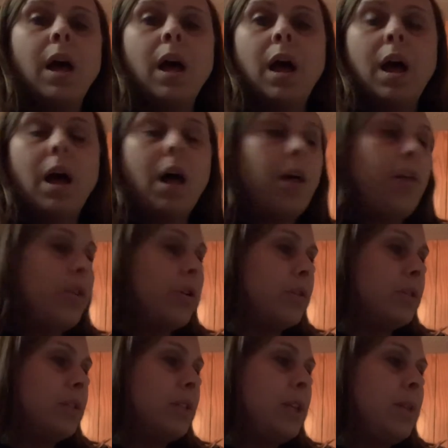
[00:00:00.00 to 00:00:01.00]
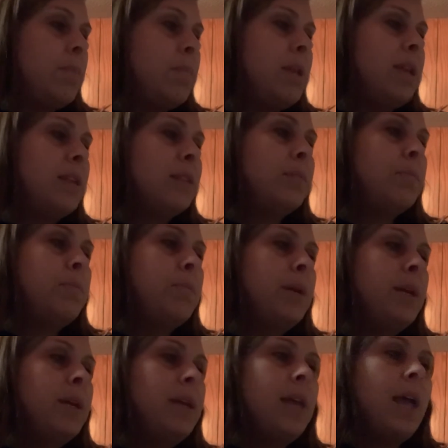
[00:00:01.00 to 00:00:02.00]
Others can be as
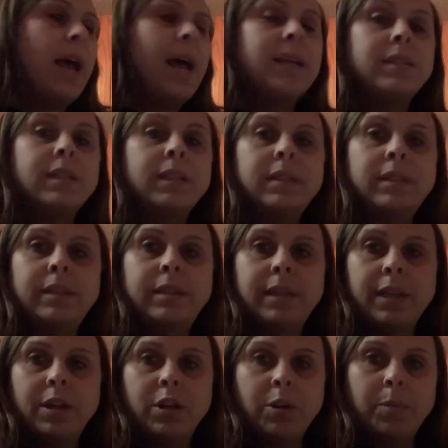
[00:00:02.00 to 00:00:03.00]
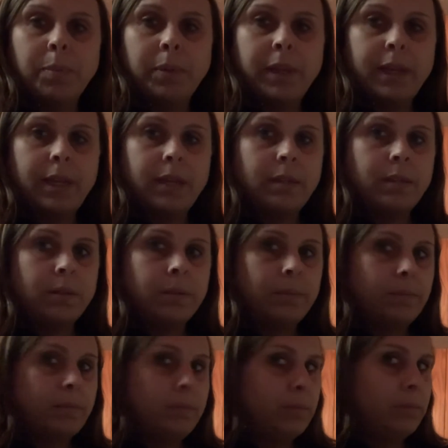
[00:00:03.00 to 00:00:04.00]
big as a dinner plate.
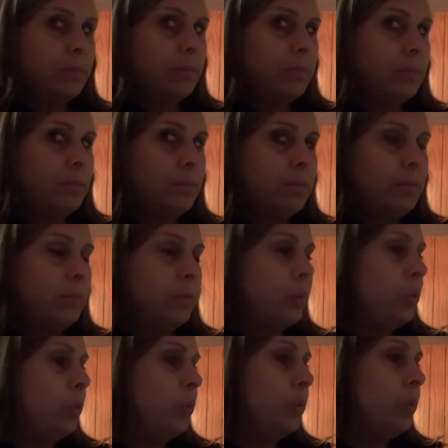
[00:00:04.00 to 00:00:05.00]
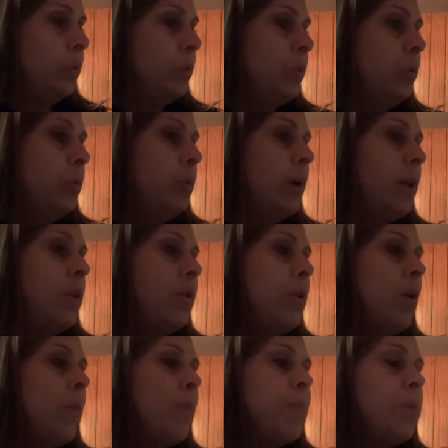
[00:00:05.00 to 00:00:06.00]
Ooh, I don't
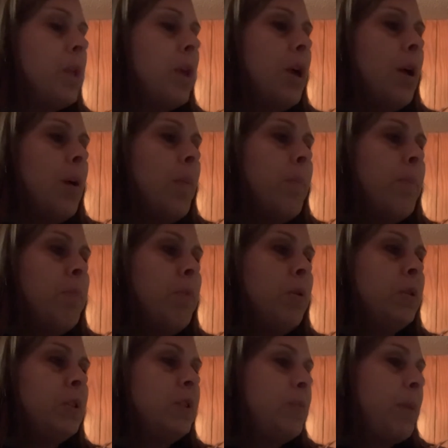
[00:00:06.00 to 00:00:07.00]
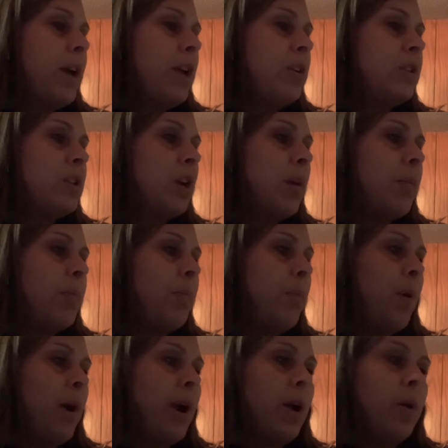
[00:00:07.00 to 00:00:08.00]
know. Most spiders are
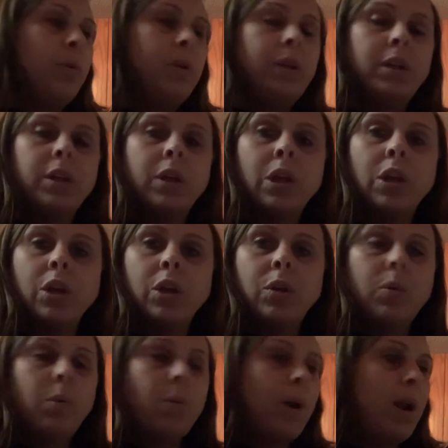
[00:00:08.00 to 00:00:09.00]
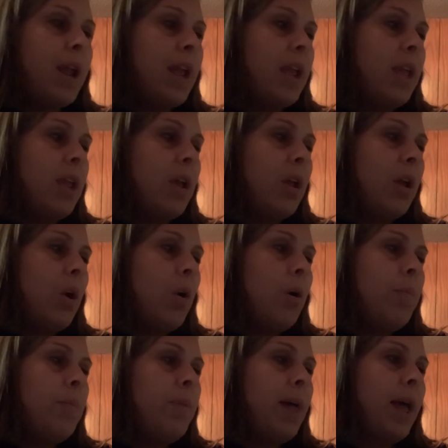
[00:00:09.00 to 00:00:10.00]
brown, gray,
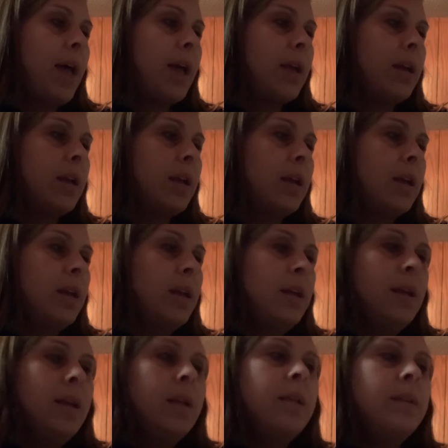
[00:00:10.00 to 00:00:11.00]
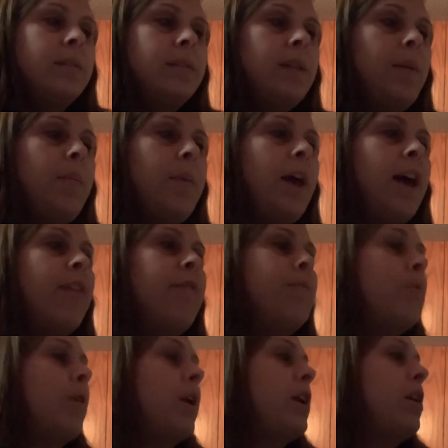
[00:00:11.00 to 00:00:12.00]
or black. Some have bright